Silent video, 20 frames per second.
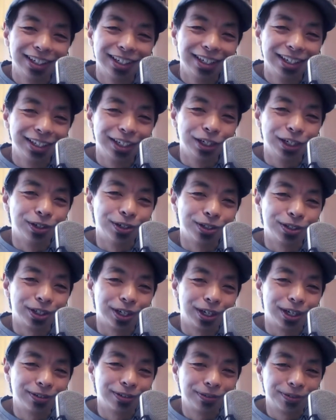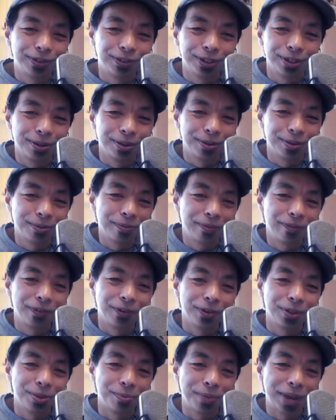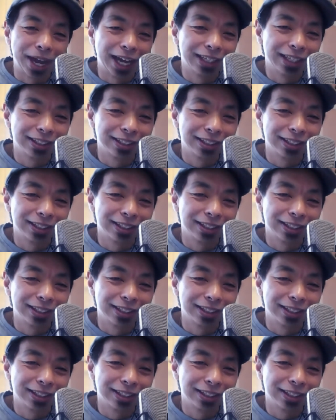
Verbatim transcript: years off for the for the masses.